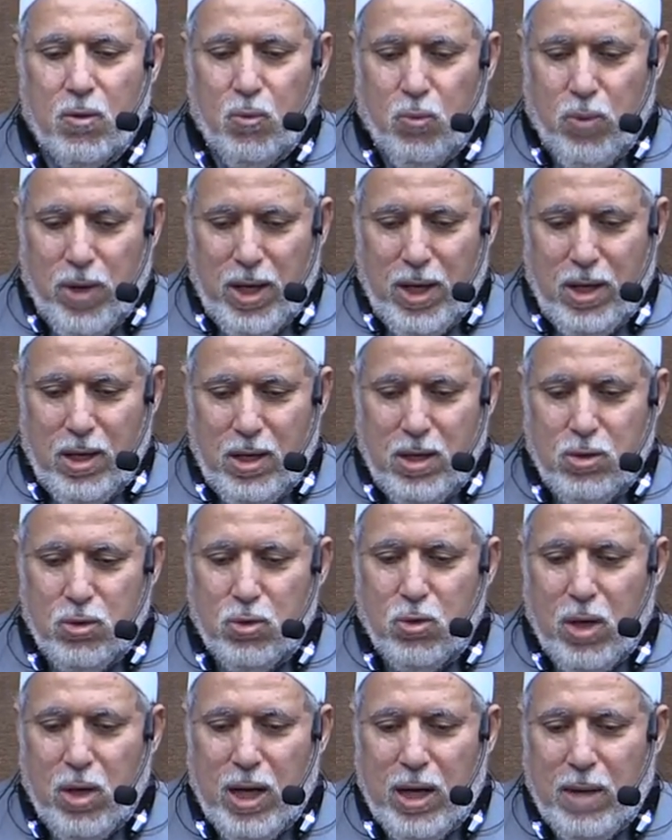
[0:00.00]
We
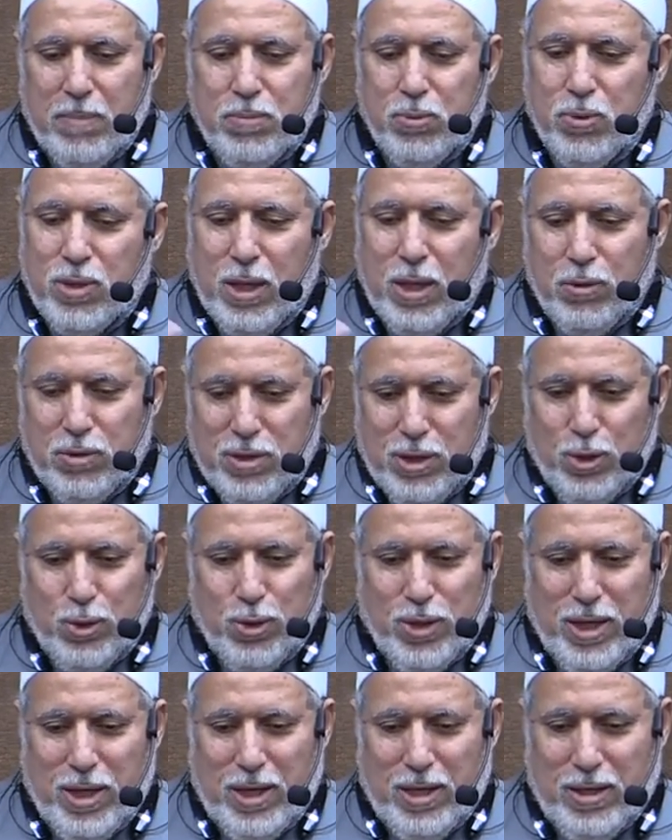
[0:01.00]
grew up without the
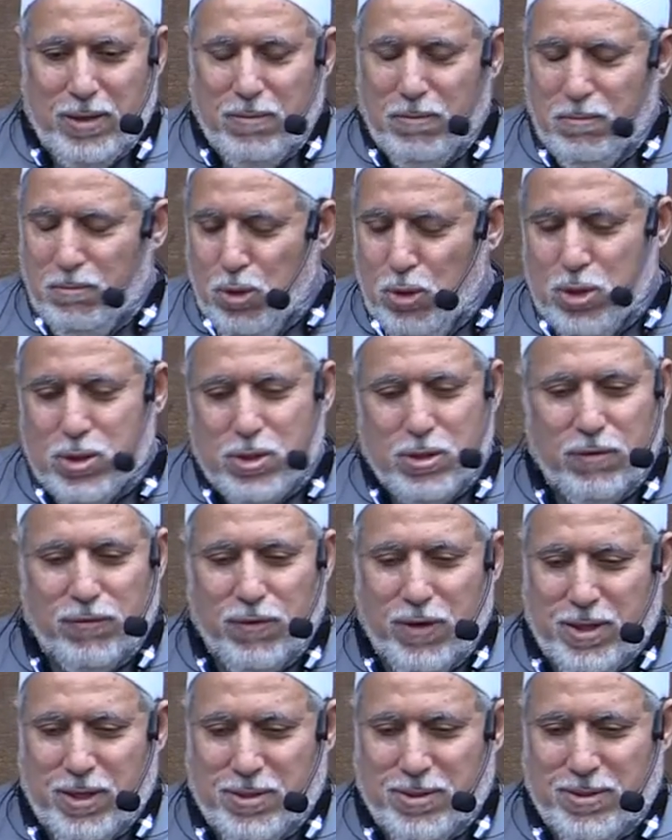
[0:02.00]
Quran, most
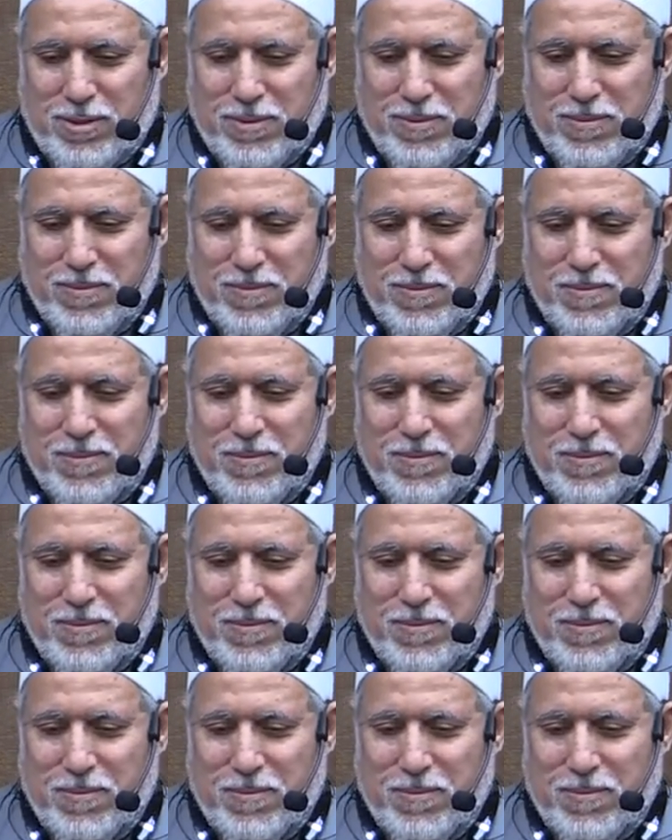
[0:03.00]
of us.